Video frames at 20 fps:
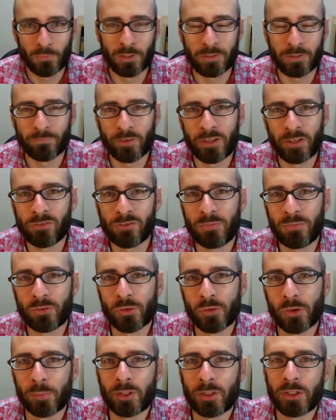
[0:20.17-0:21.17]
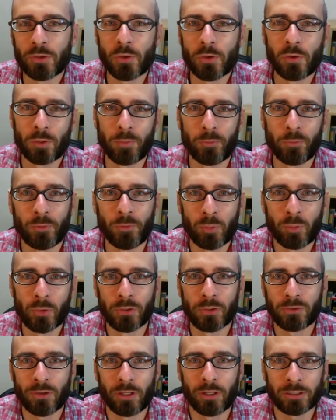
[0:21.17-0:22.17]
Welcome, friends. James Corbett here,
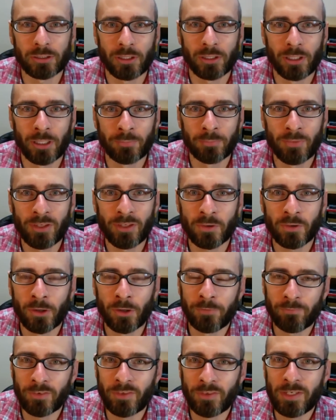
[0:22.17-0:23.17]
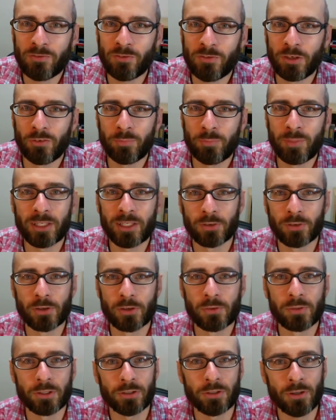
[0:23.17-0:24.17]
CorbettReport.com. This conversation is being
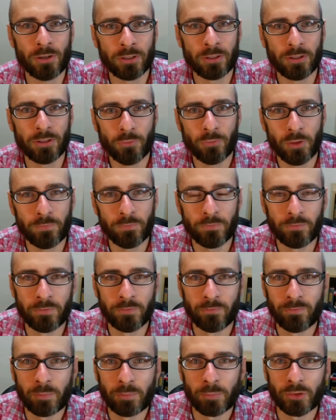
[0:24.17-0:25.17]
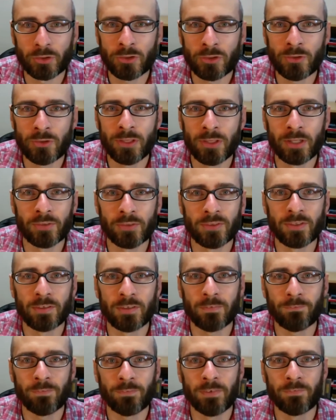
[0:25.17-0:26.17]
recorded on the 12th of November,
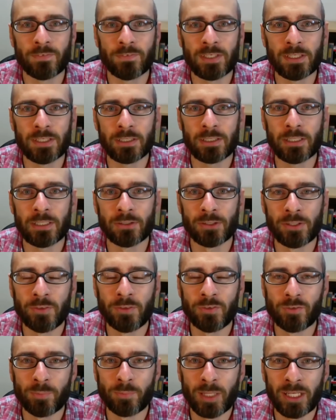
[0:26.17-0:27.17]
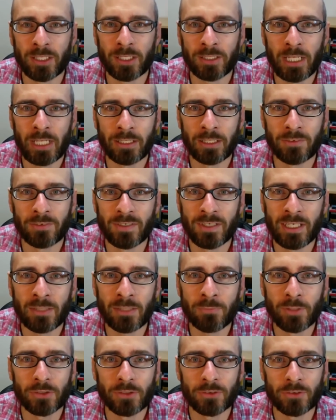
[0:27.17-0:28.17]
2015 here in Japan, and
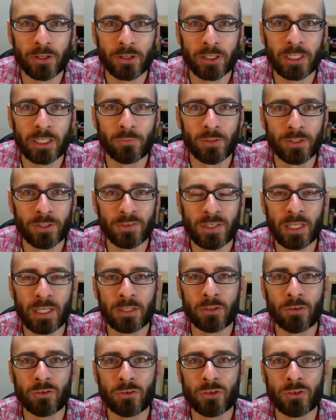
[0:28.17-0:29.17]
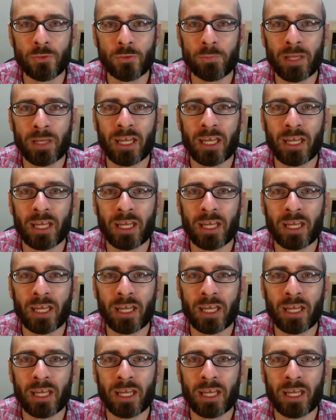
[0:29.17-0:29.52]
today we are talking once again to